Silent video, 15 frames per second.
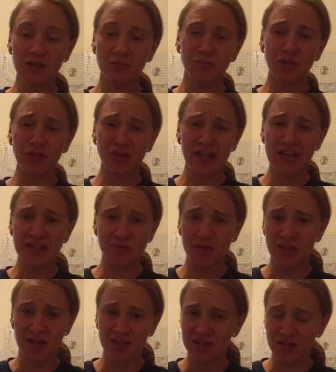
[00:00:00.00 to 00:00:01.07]
communicates
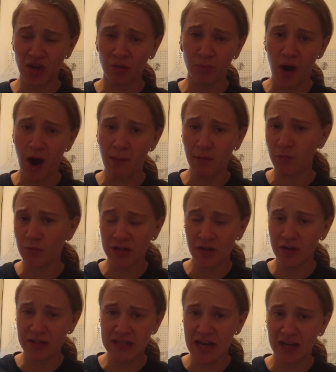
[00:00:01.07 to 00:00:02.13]
with us, no problem. We
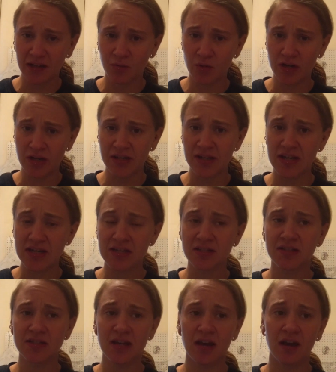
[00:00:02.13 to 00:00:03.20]
know exactly what he
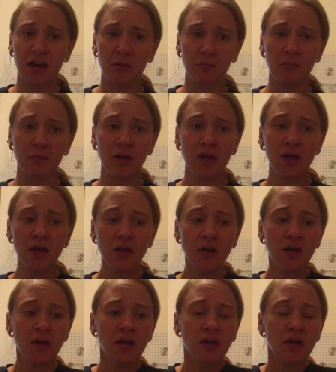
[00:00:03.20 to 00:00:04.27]
needs. Um,
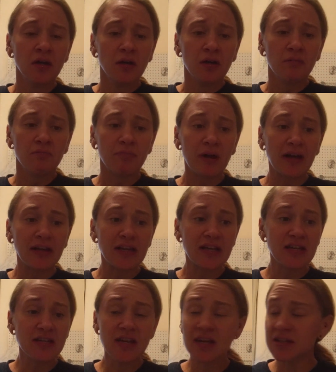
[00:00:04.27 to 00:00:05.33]
but
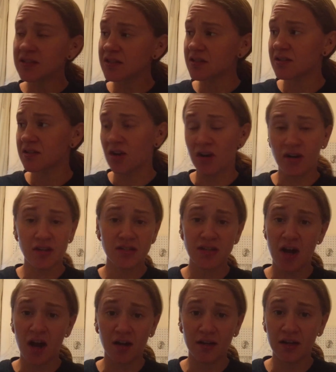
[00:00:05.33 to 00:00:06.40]
he has started
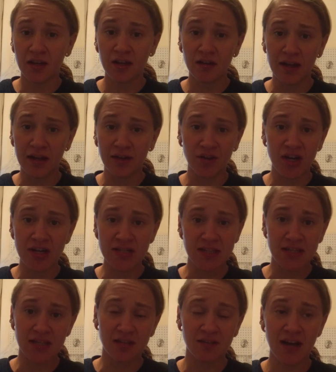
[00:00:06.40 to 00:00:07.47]
talking like
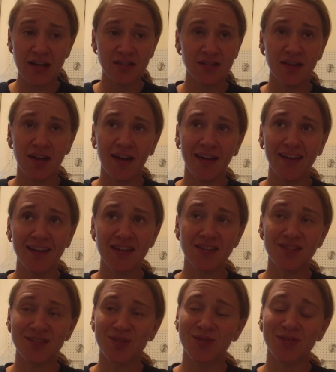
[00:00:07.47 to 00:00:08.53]
crazy. Last night,
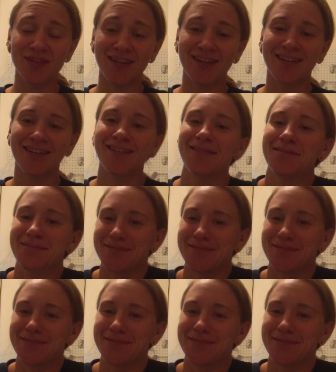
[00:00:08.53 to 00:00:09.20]
his new thing